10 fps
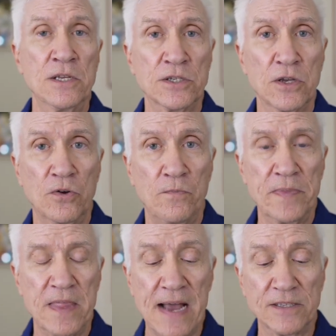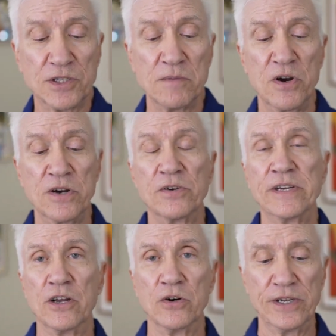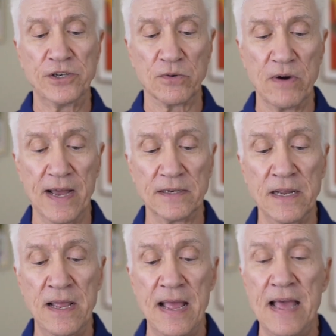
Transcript: So that's the Mercury going direct.